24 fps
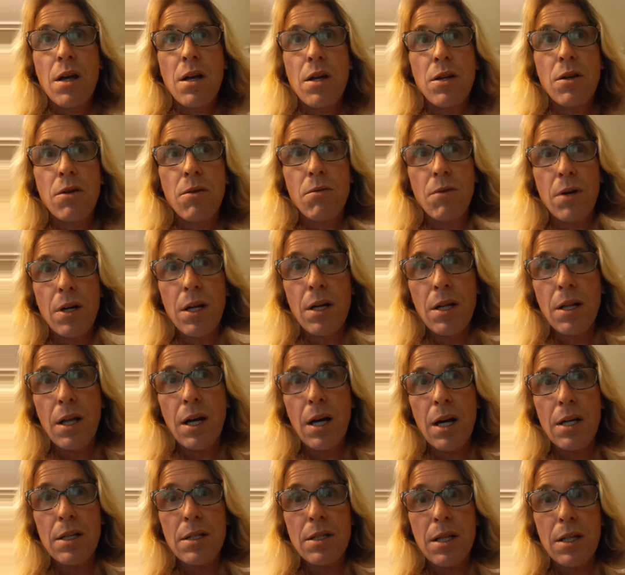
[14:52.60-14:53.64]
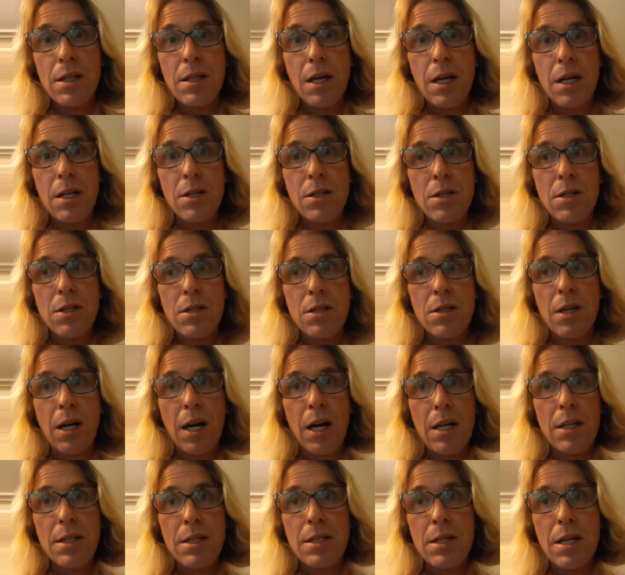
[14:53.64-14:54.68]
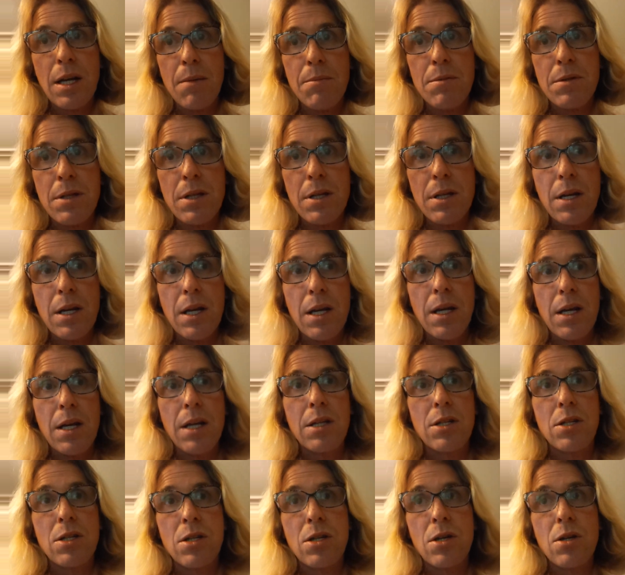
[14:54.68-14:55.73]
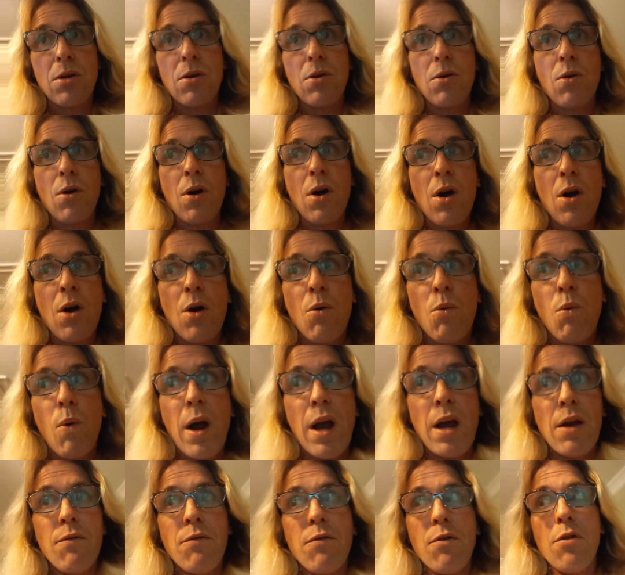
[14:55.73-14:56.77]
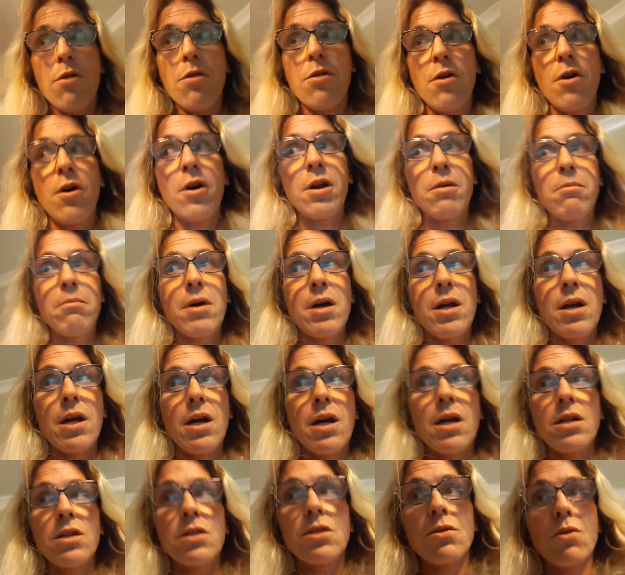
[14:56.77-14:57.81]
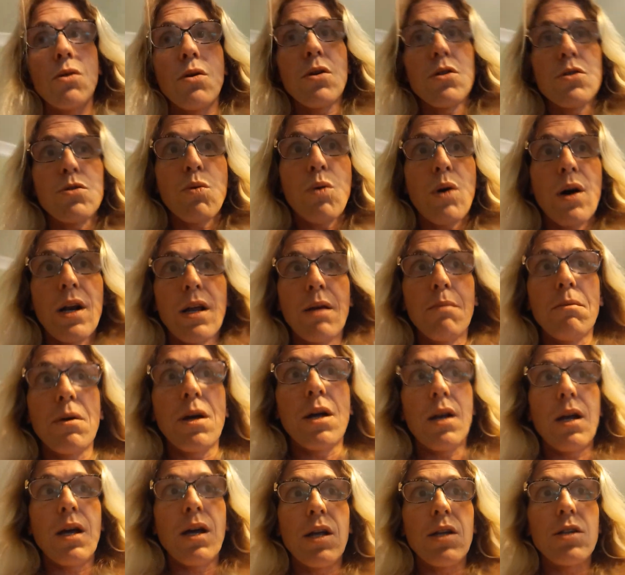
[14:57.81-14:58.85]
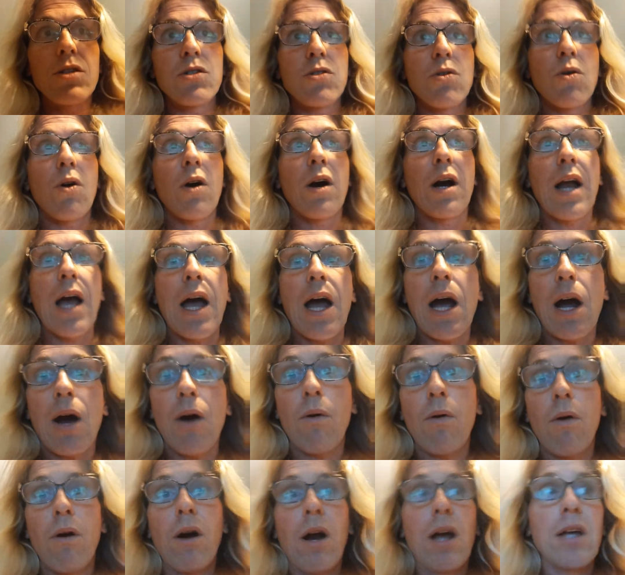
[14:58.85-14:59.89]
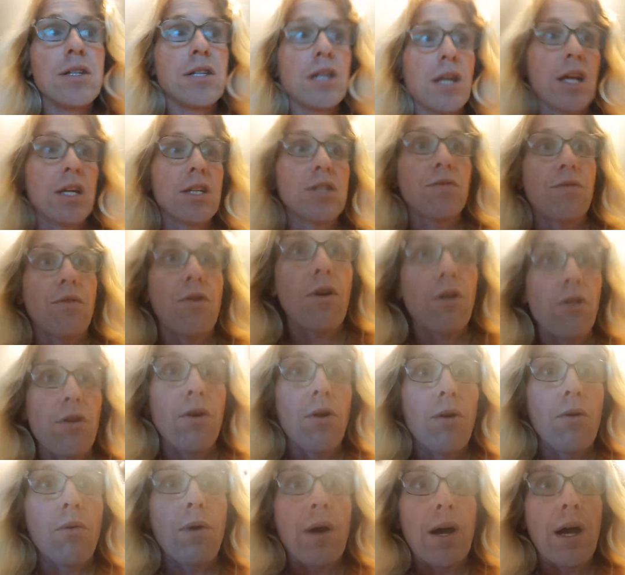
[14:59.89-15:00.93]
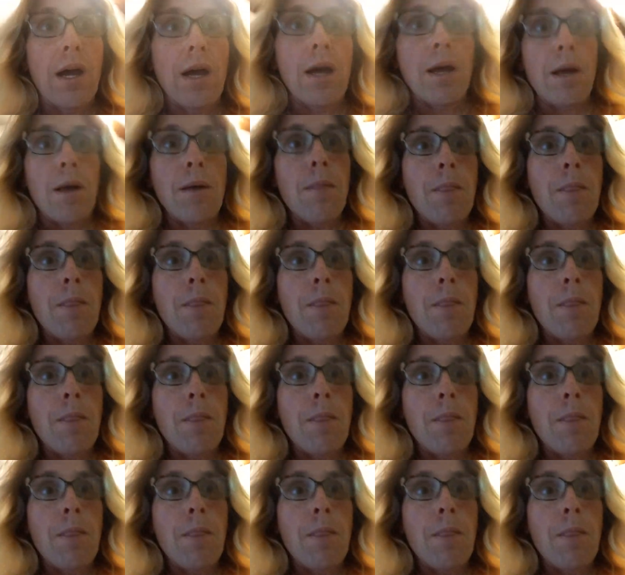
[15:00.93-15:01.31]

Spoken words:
You realize that sidesteps the need to wait for 30 minutes or 20 minutes or an hour as it gets further away